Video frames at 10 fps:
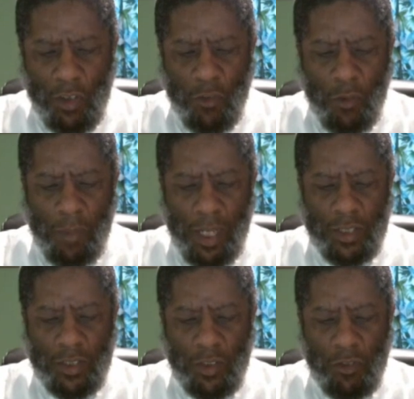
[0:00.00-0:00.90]
for me
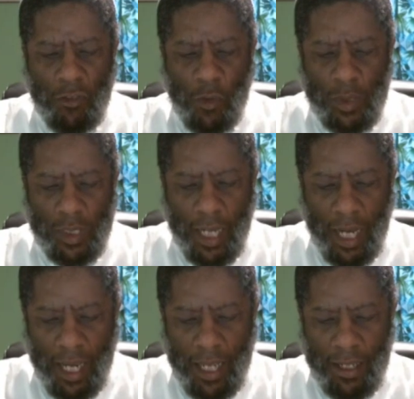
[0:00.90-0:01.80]
to forge
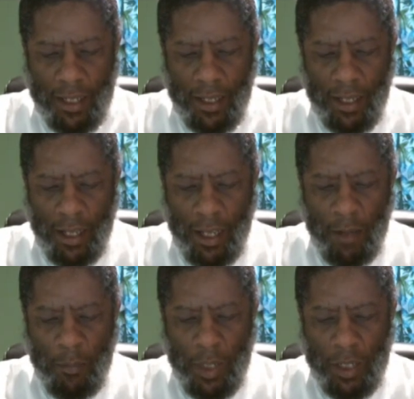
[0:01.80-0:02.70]
ahead,
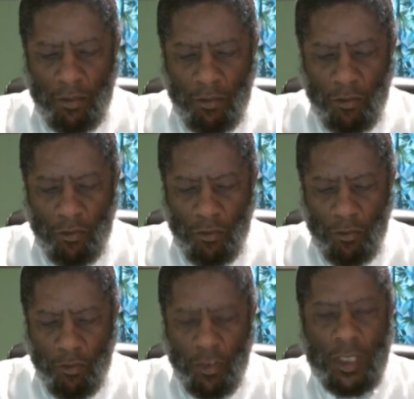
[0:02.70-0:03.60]
but
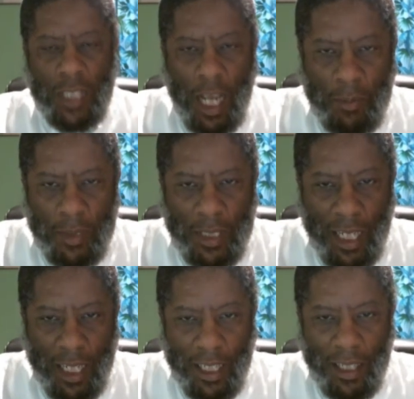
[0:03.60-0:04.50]
for time's
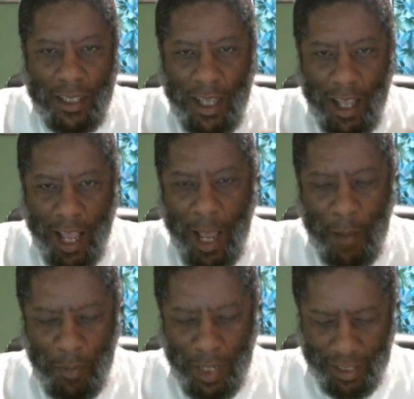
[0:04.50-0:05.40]
sake, I
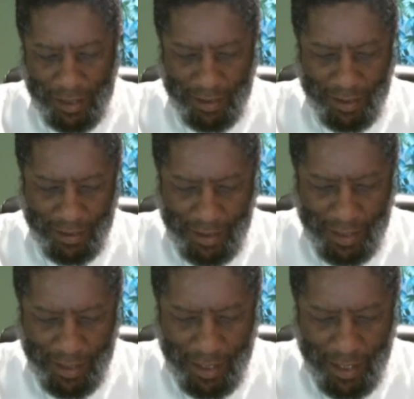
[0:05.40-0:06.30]
must.
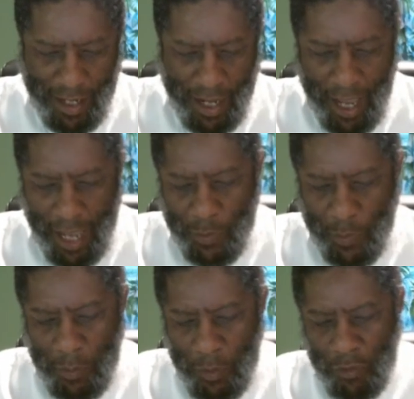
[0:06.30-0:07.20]
As we
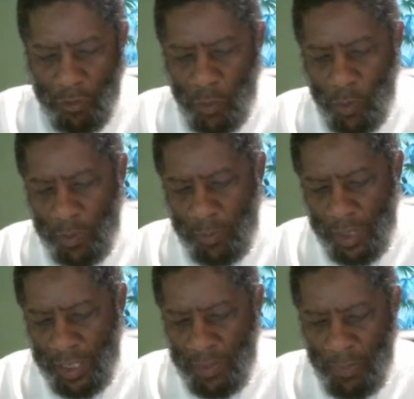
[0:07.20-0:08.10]
move forward,
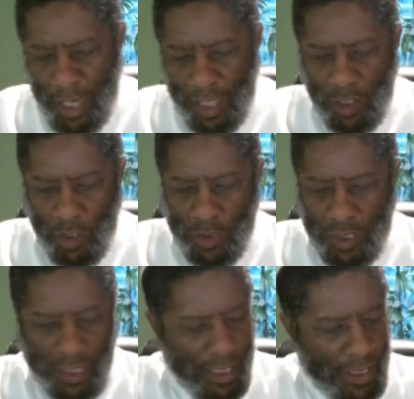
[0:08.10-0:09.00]
please pay close
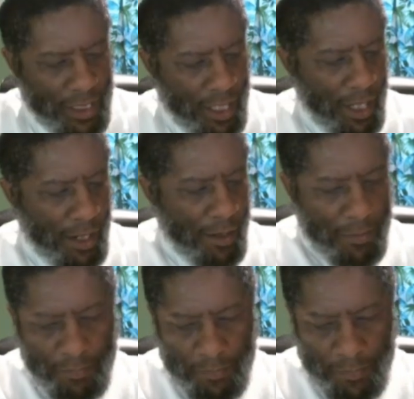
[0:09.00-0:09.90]
attention
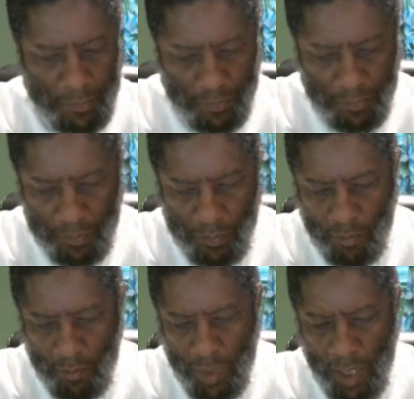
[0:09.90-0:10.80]
here.
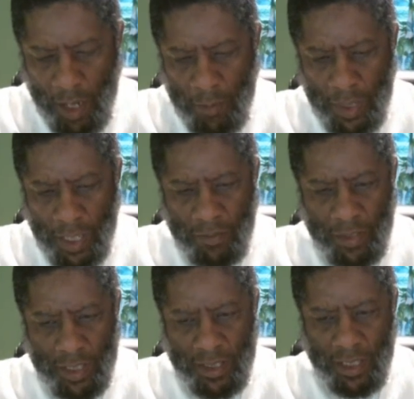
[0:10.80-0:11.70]
I believe
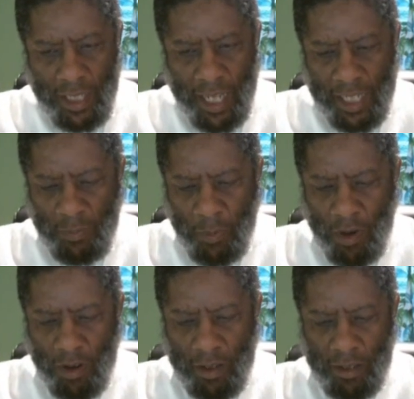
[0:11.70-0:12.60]
this is the last
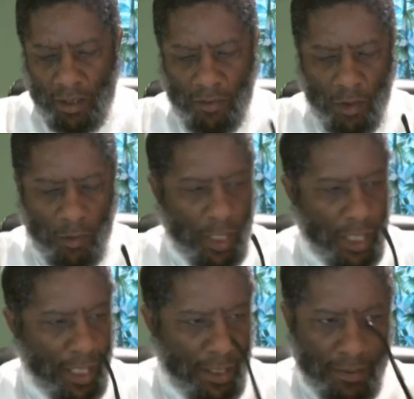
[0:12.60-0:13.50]
part of our
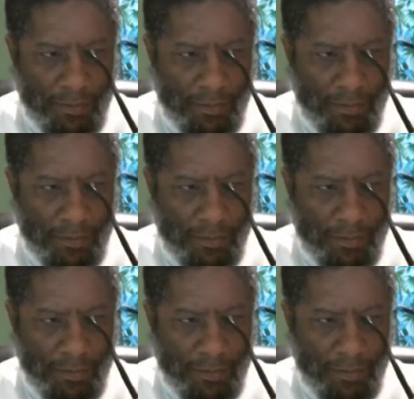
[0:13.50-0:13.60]
reading.